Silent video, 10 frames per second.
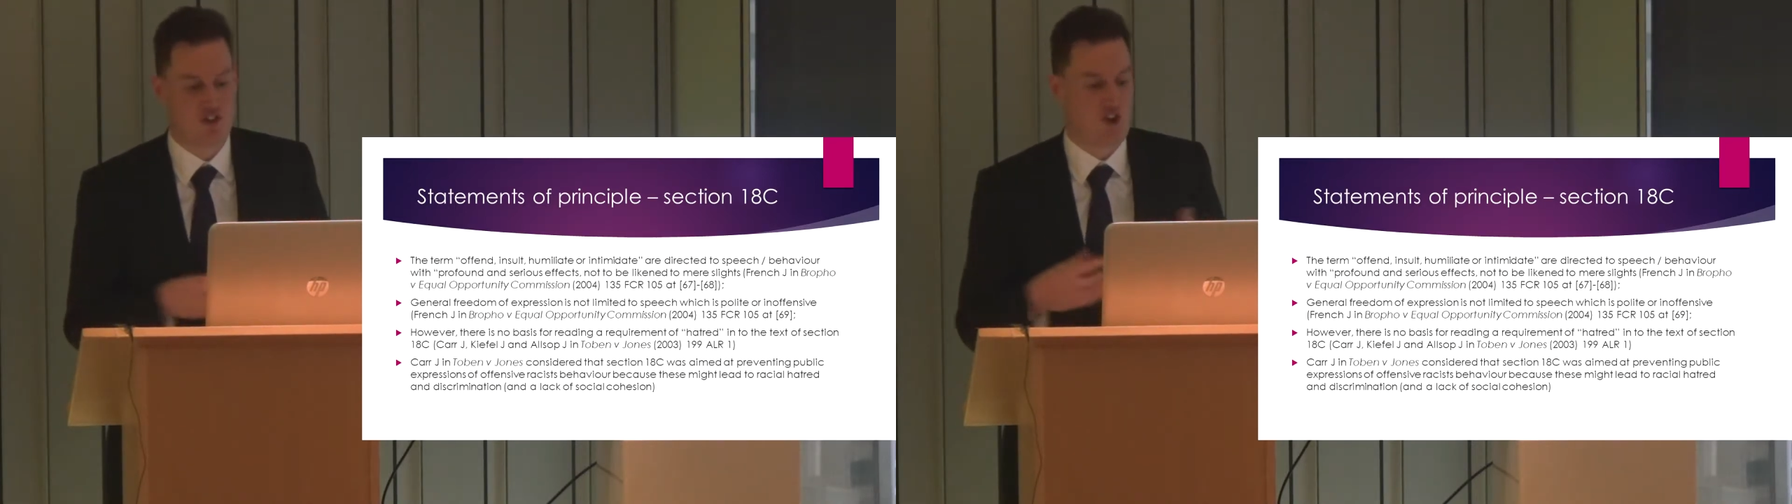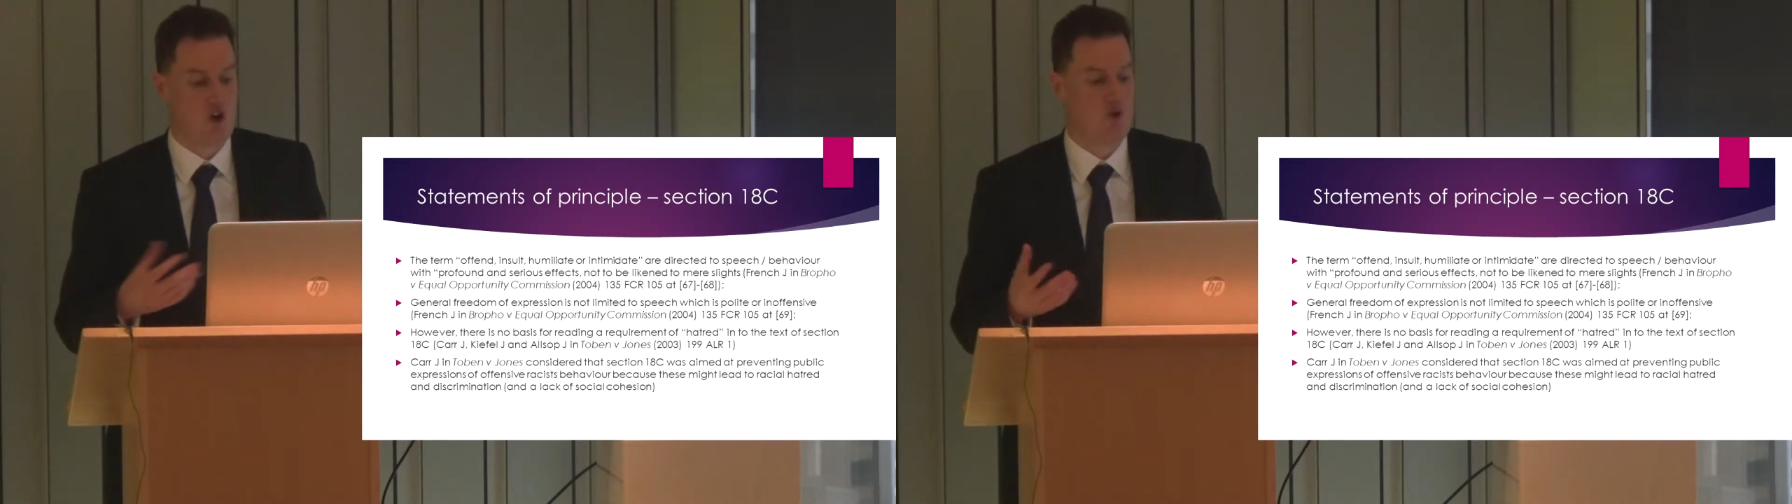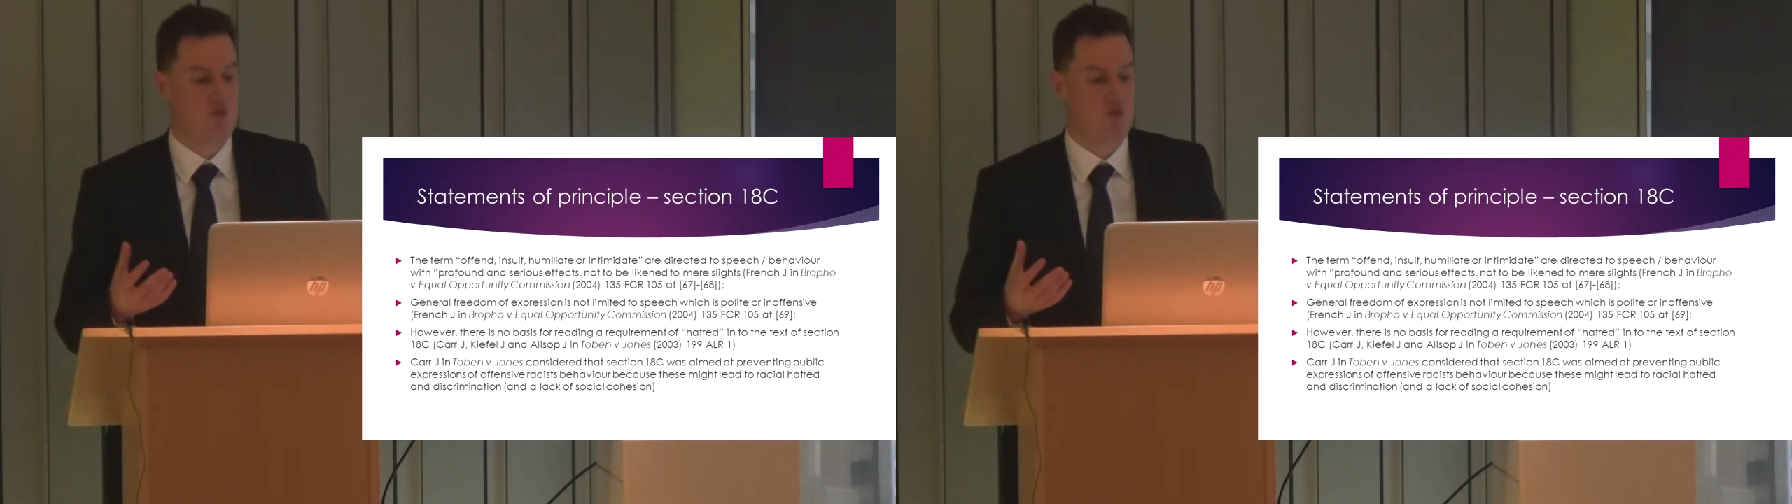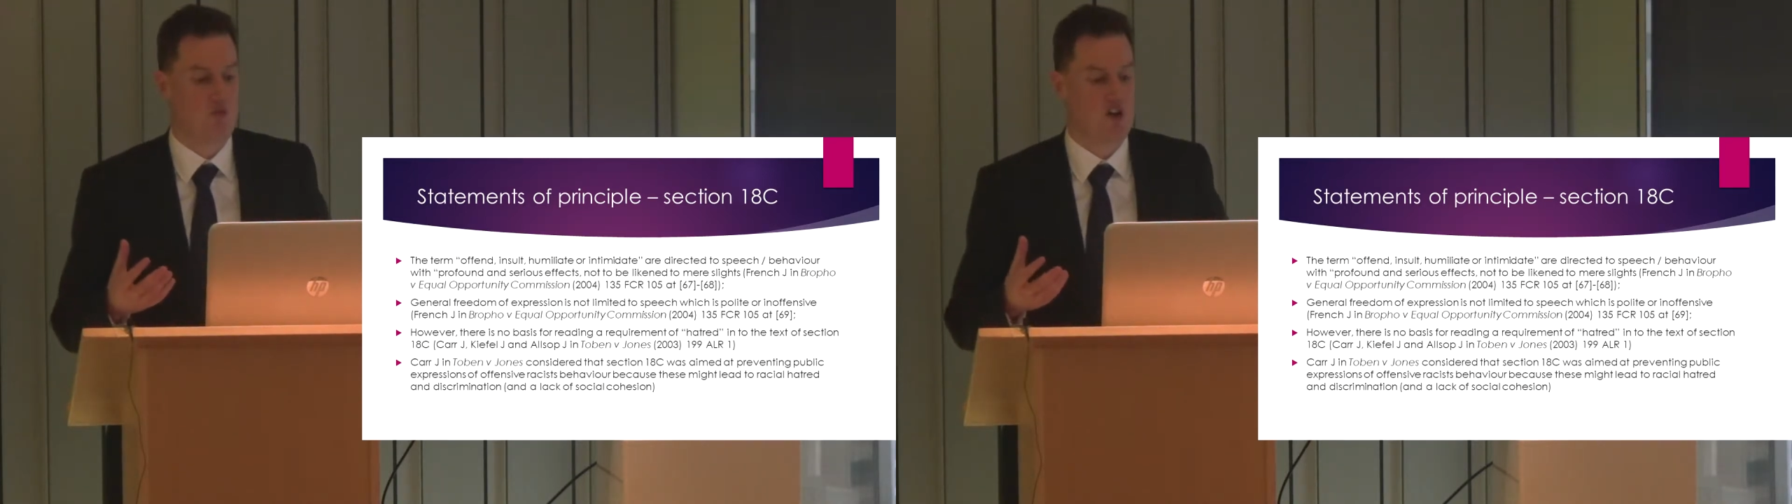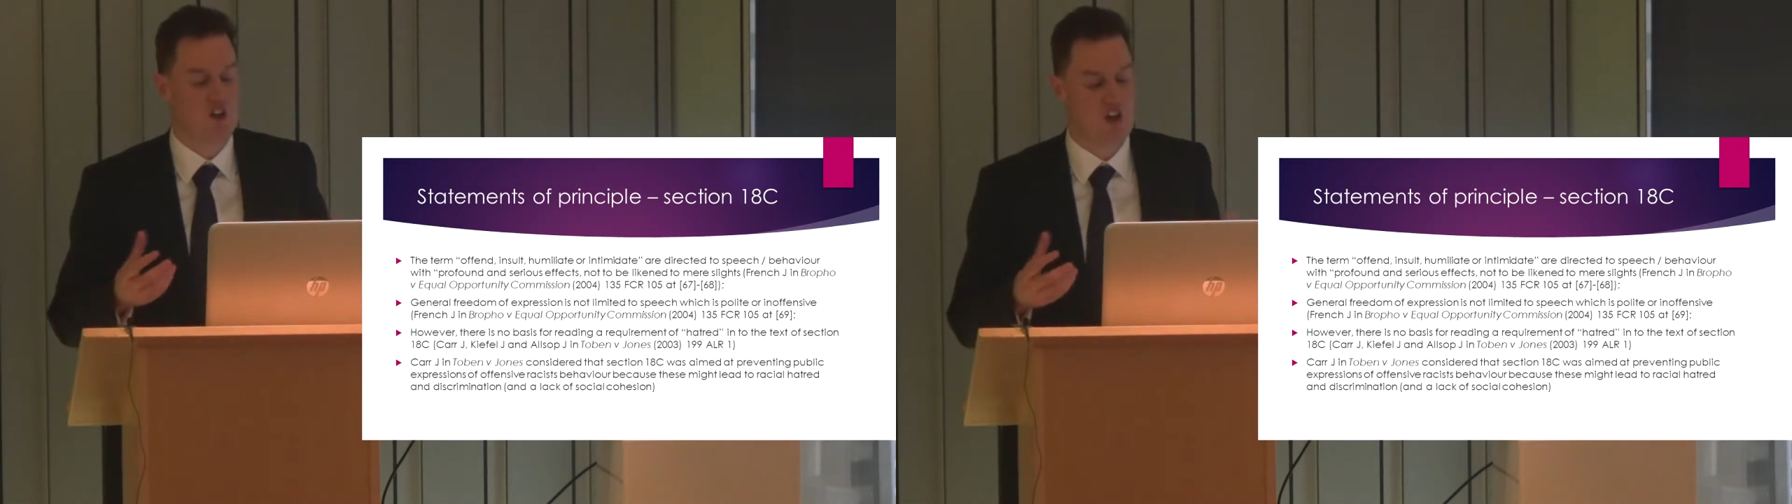So
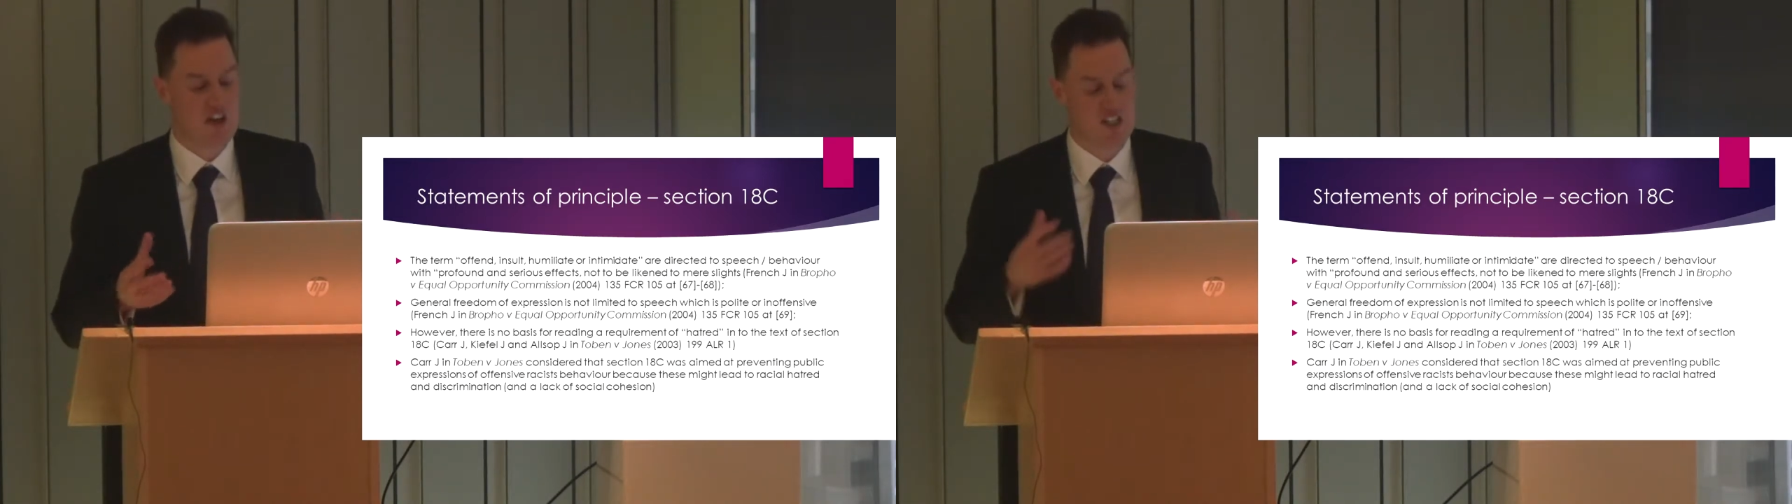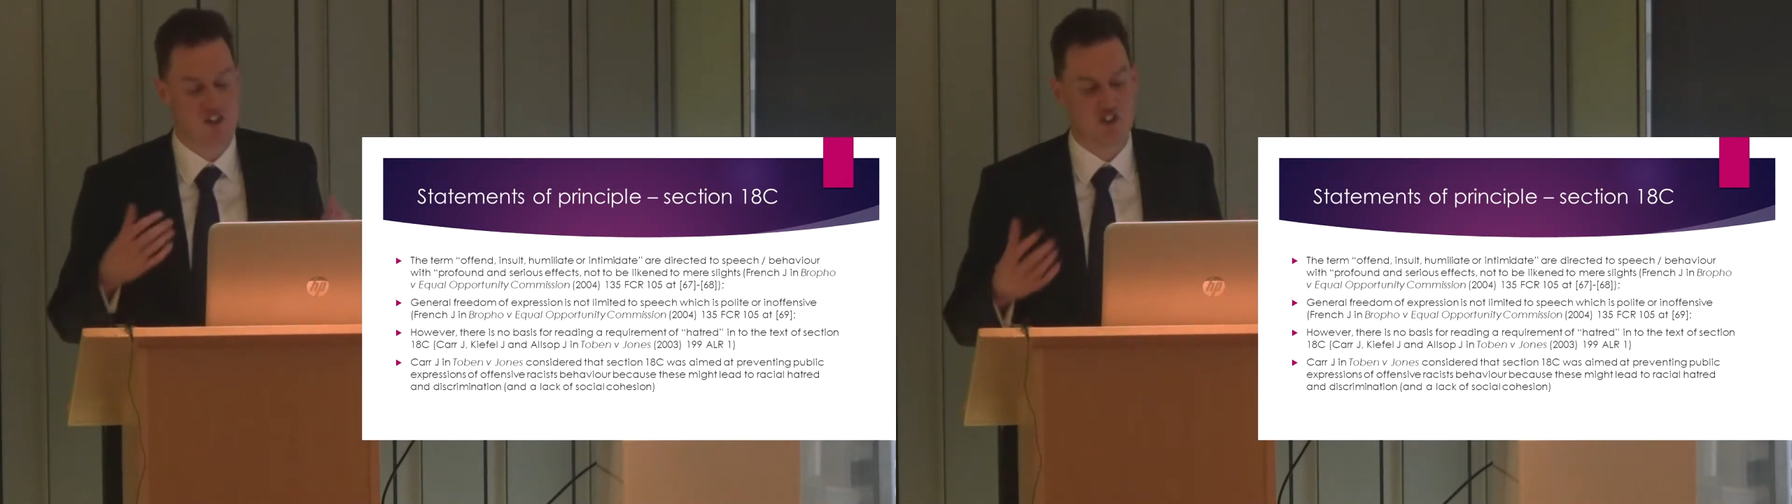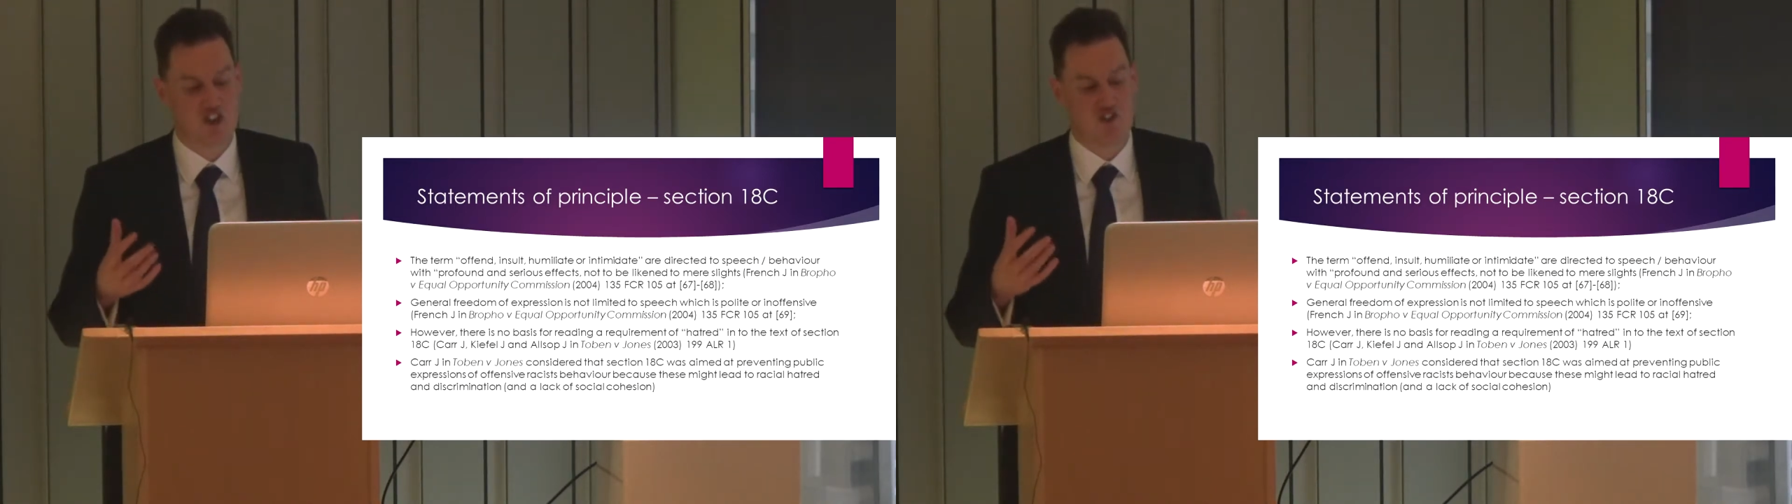18C